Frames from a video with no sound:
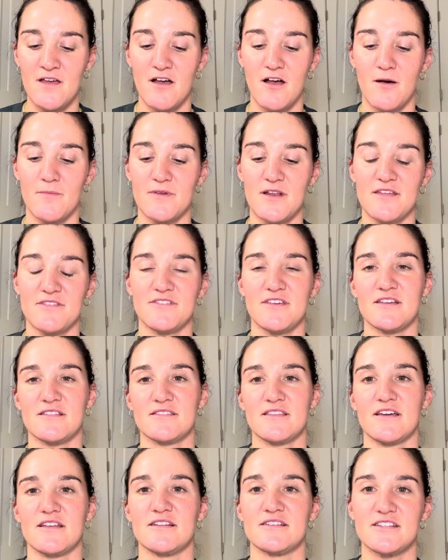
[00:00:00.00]
And I think
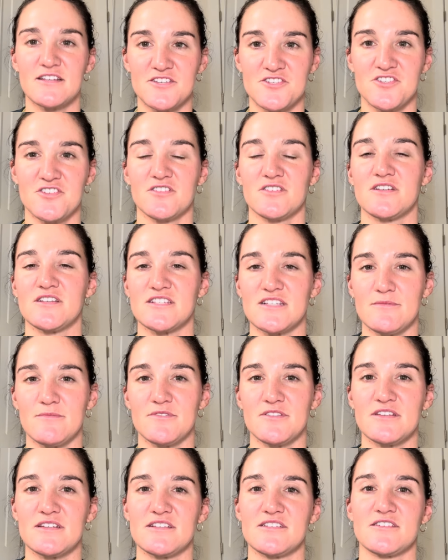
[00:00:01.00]
that additionally, some of
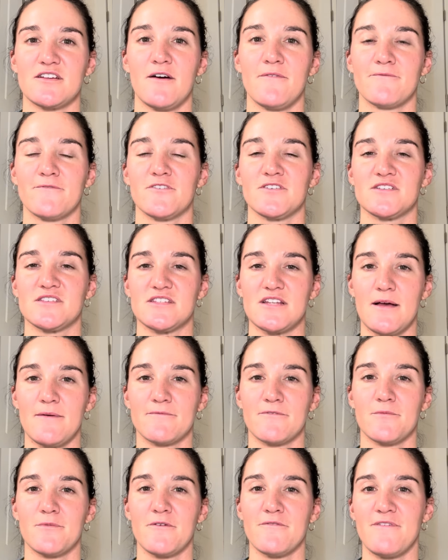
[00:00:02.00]
the discomfort stemmed
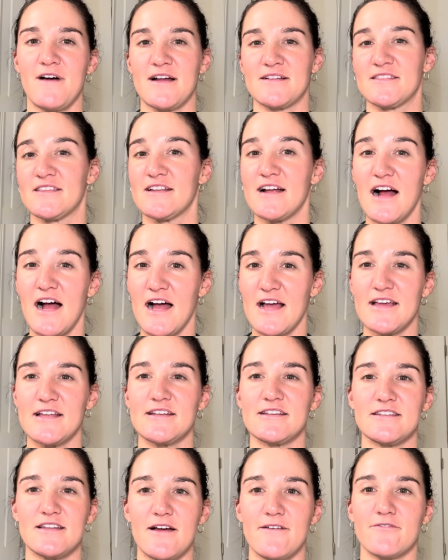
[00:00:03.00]
from the fact that I had
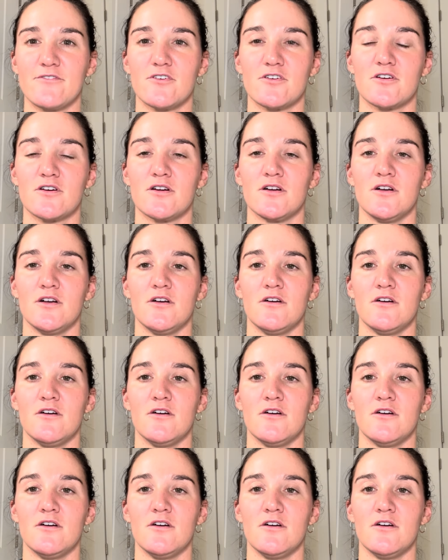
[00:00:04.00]
never